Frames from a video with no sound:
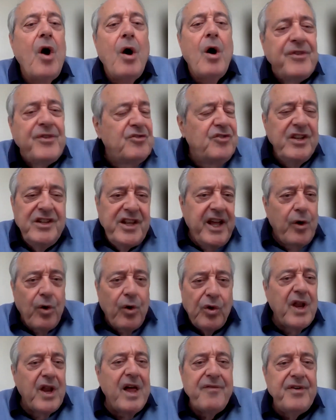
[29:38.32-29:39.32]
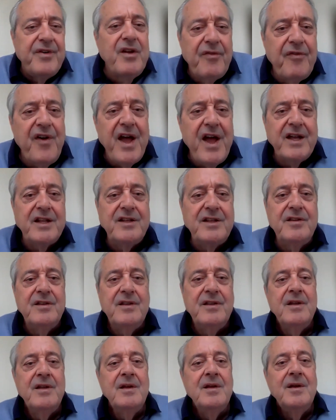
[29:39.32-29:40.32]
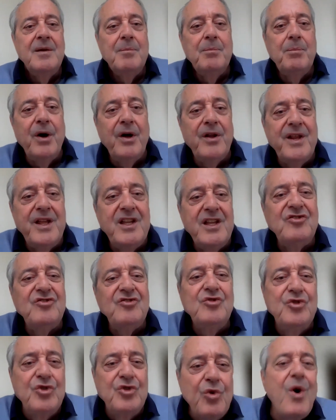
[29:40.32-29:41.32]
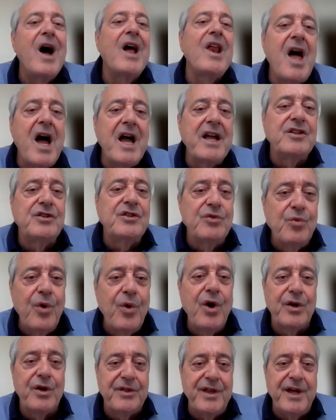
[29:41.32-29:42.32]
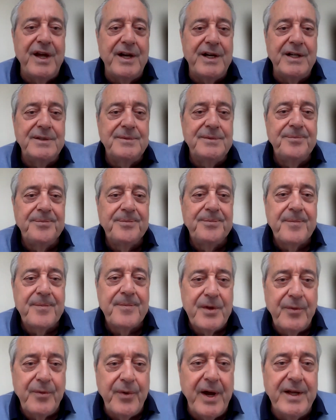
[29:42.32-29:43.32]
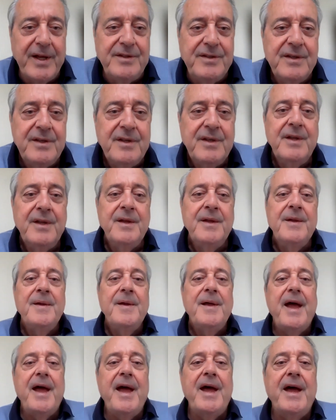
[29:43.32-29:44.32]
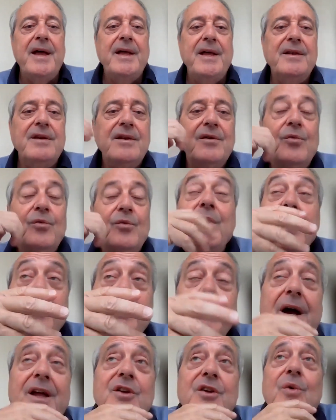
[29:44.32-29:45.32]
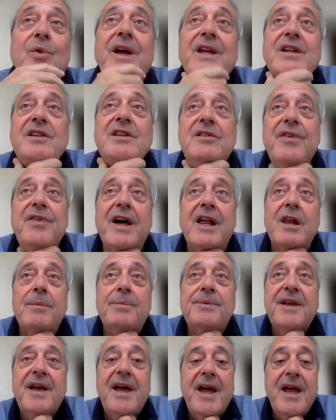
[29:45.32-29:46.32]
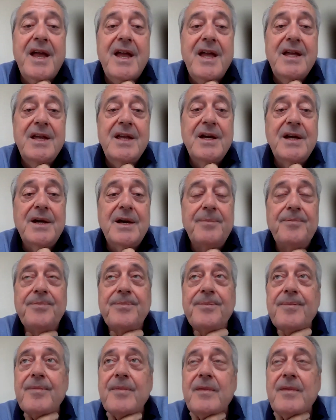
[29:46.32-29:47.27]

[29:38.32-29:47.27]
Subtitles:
obviously they all have an effect, but do I like to work there, right? And we, by the way, developed it